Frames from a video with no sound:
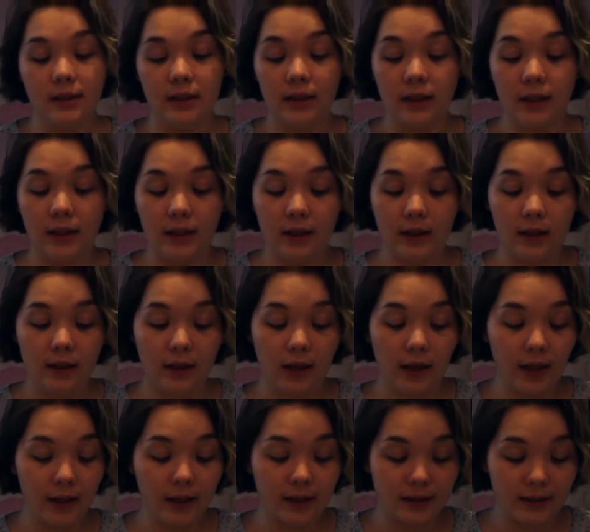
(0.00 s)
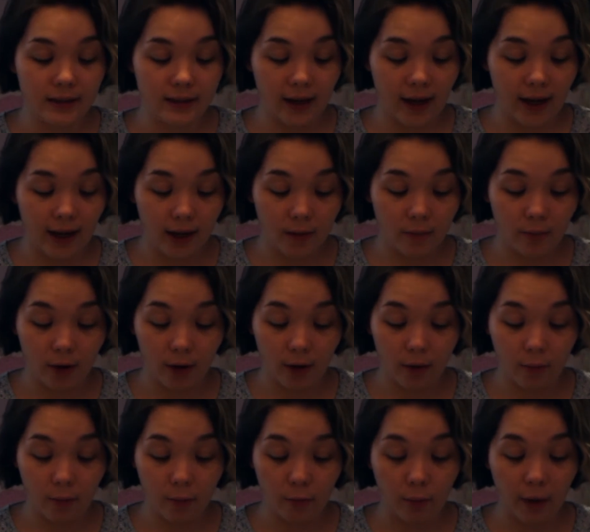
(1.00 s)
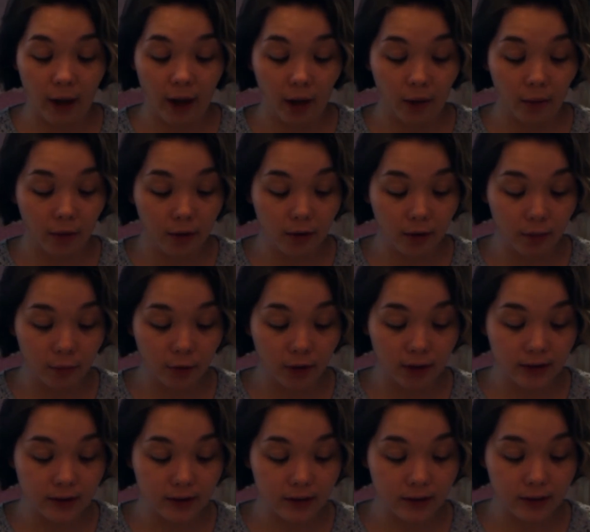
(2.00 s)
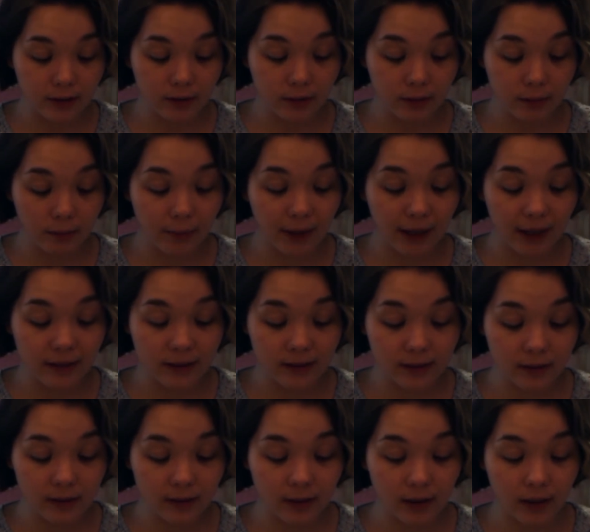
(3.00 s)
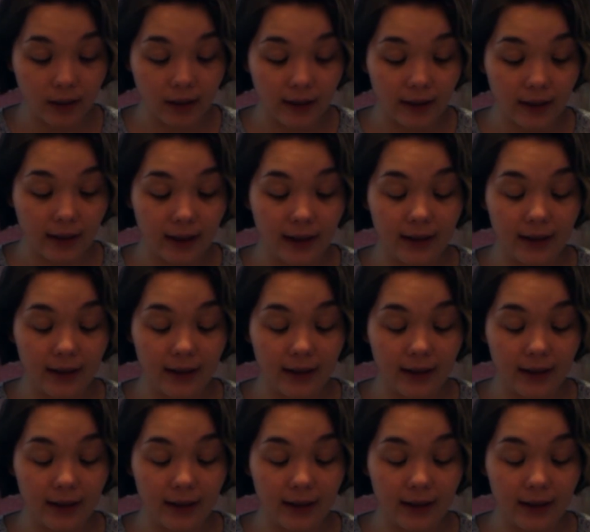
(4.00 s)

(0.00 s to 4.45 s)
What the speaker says: the NYX Eyebrow Powder Pencil in